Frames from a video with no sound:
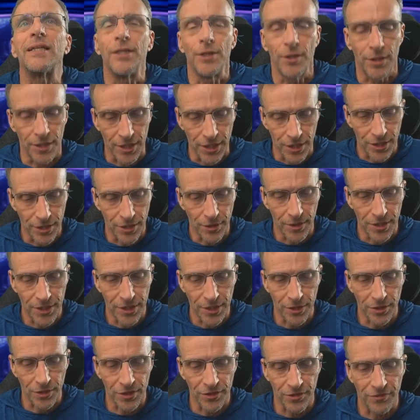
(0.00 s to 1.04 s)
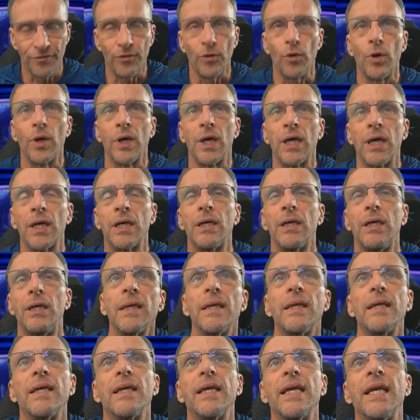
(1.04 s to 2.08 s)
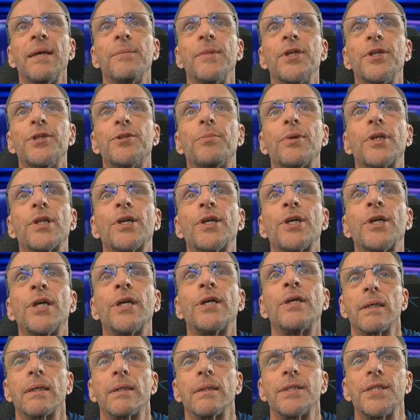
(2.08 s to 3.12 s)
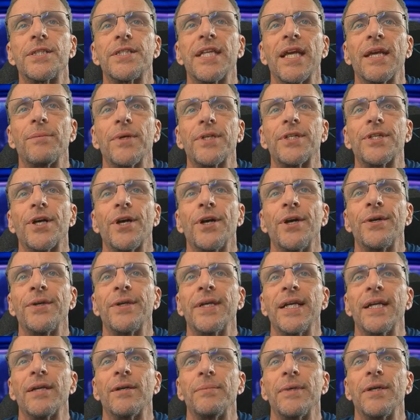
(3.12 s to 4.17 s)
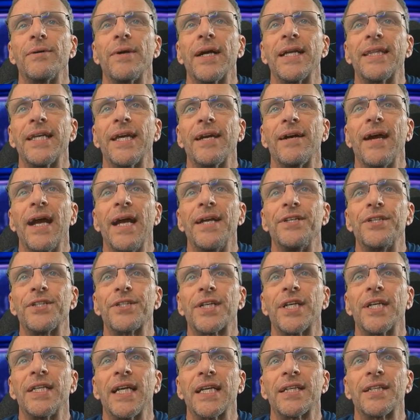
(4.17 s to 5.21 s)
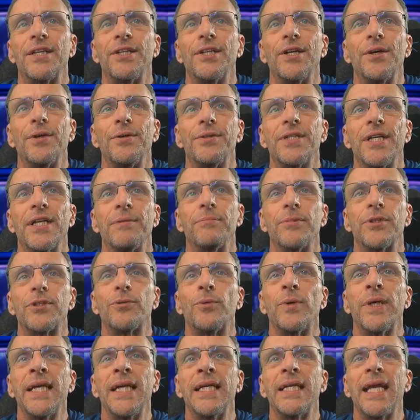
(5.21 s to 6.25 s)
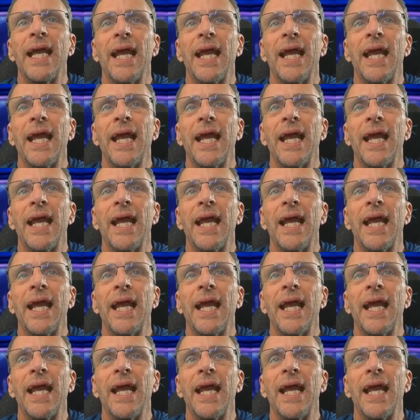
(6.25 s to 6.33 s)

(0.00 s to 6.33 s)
You can just do a search for image blur, just hit return, it'll be right there and just connect the nodes in between.